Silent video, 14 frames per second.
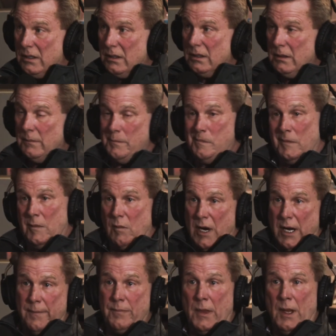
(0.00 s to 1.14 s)
mm-hmm.
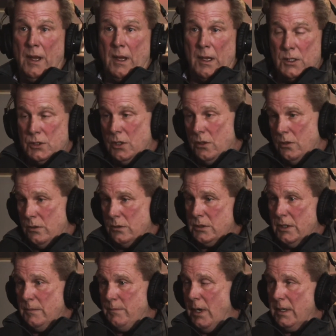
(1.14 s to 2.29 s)
right? So
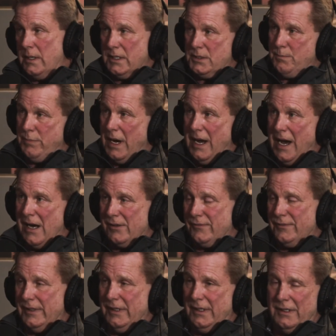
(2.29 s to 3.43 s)
part of this
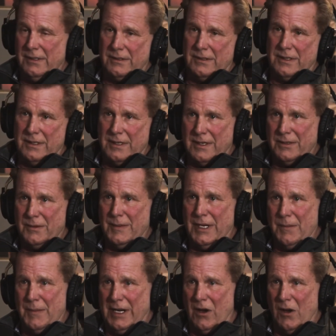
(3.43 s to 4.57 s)
biography, and I don't mean
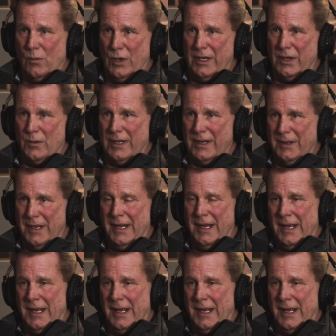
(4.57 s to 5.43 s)
to be long-winded with it.